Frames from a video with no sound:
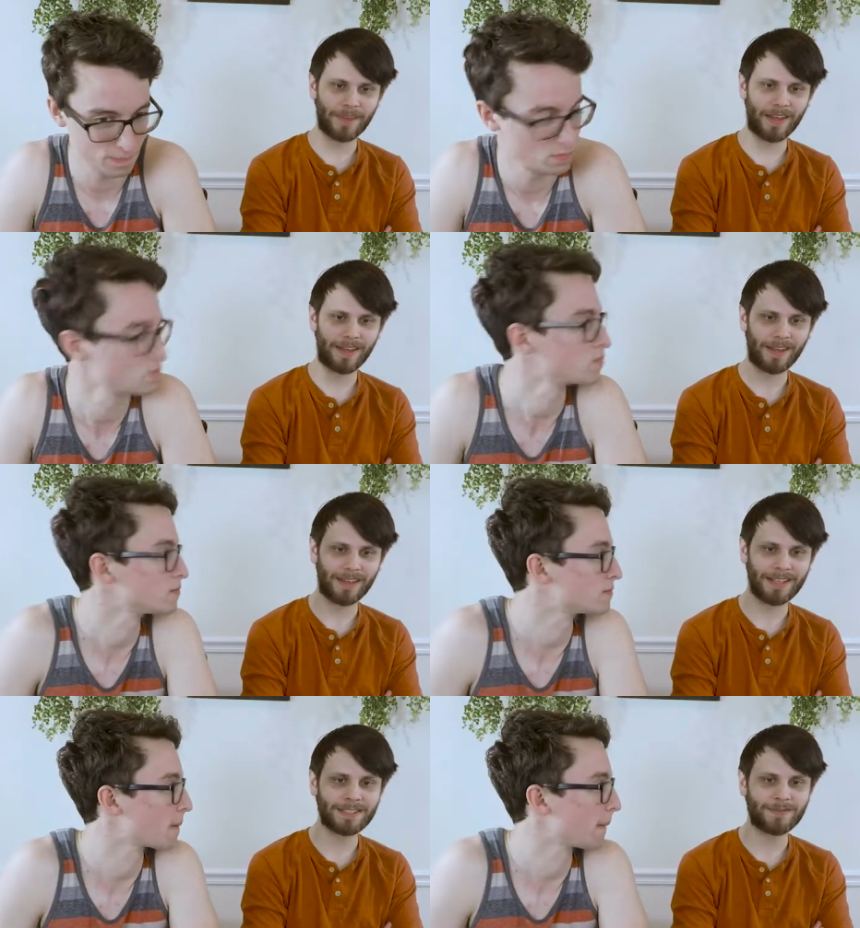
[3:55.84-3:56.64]

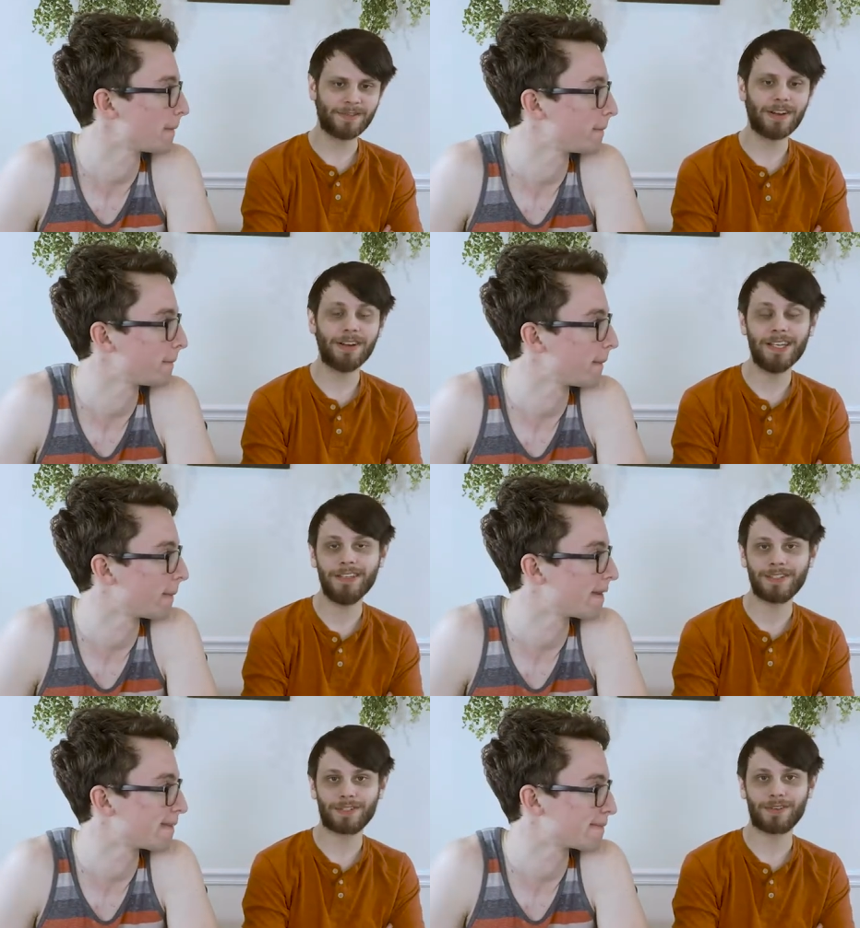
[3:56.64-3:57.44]
Speaker 1: uh, it's
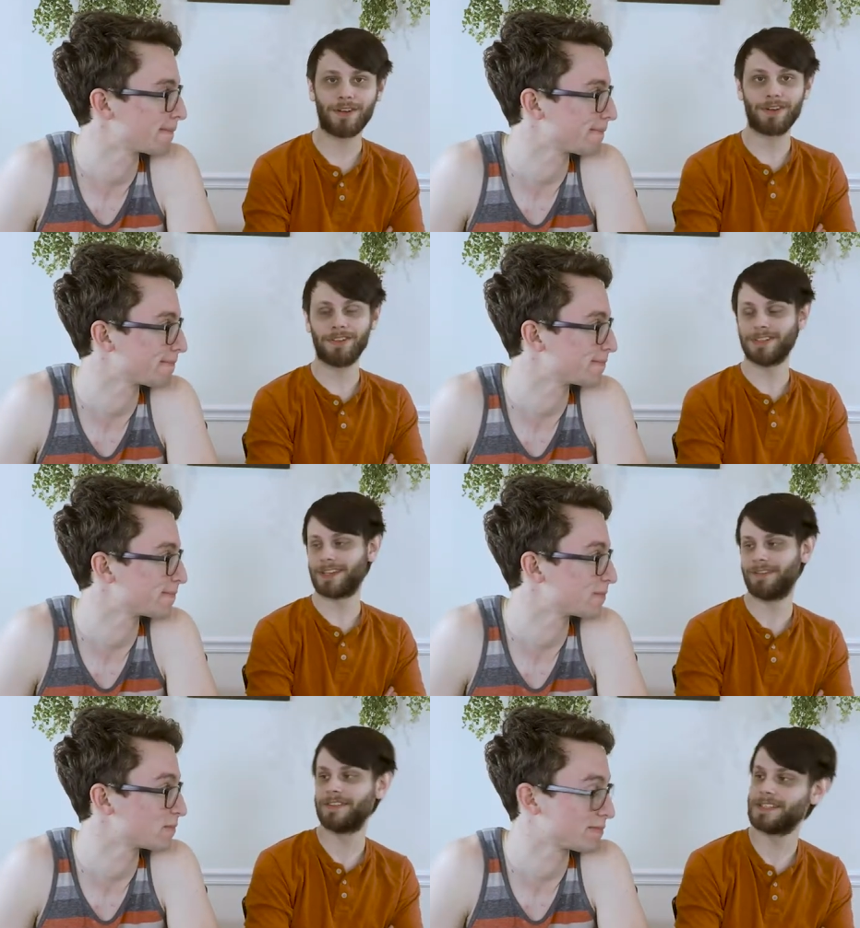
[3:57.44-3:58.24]
very strong on the
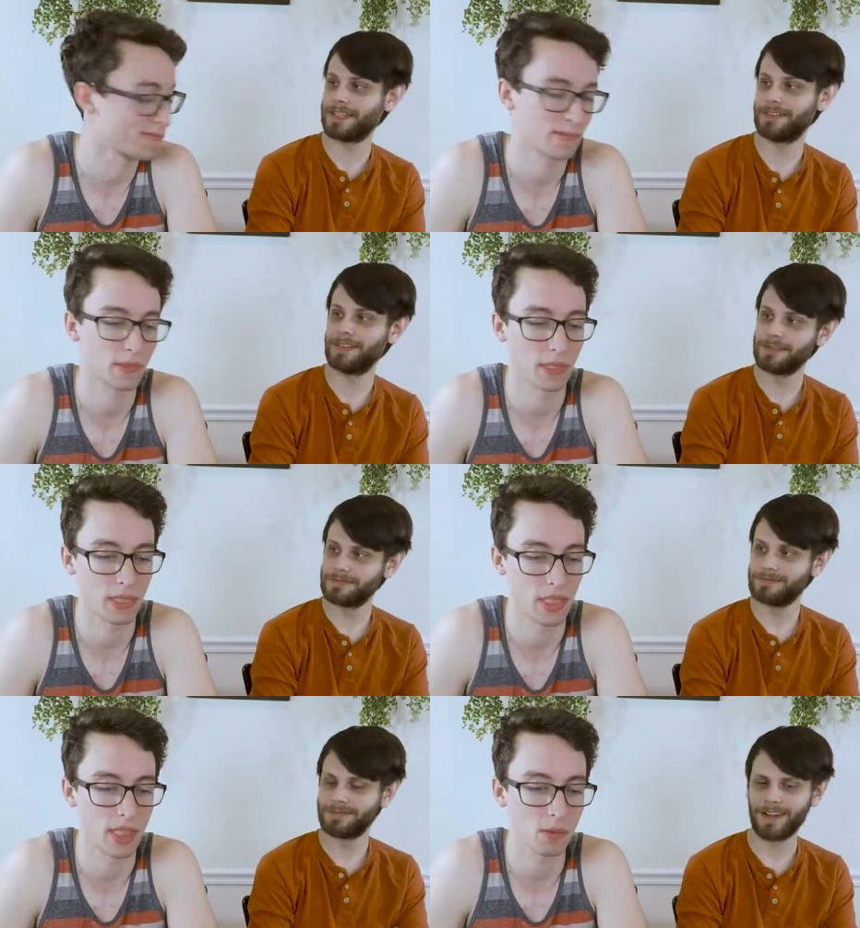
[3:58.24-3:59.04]
toughness end.
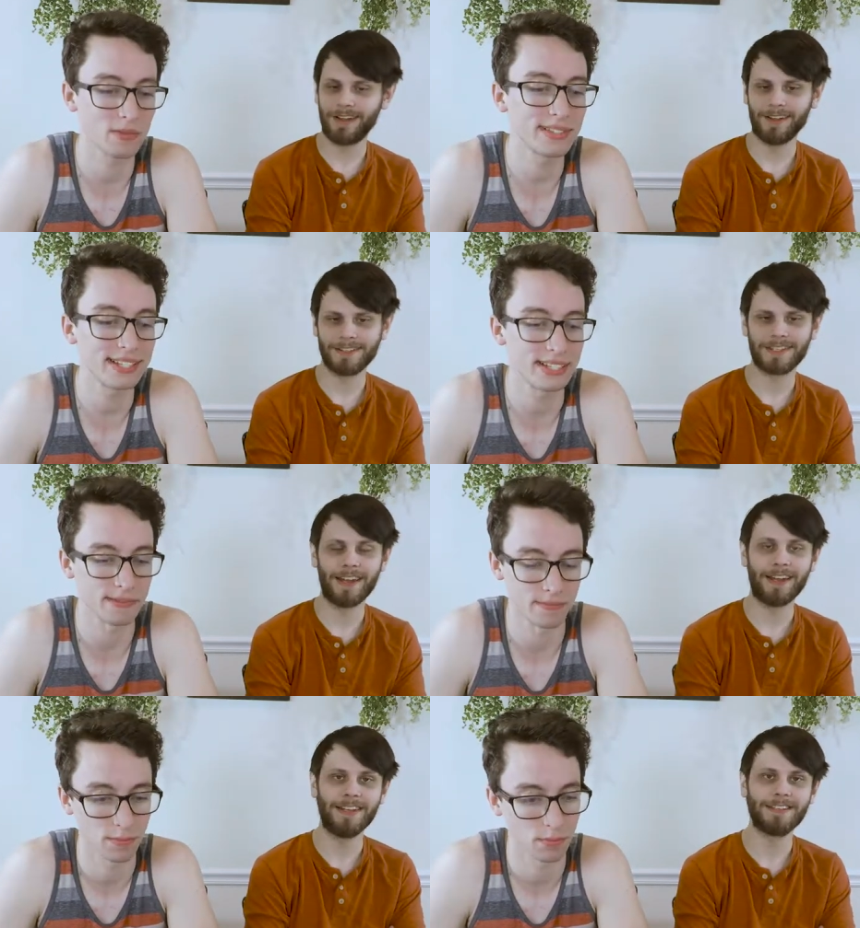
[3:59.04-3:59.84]
Uh, oh, yeah. It's got eight